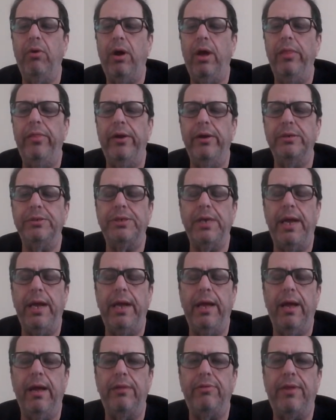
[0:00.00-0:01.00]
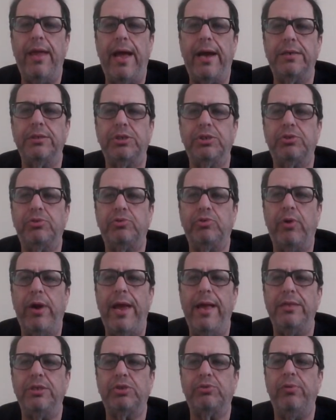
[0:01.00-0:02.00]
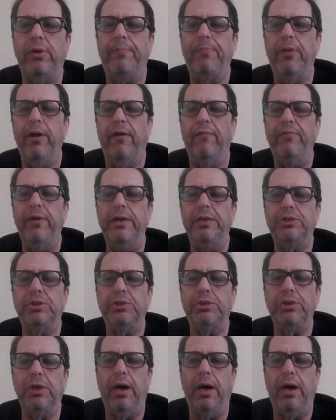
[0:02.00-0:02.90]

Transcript: There's a text transcript of each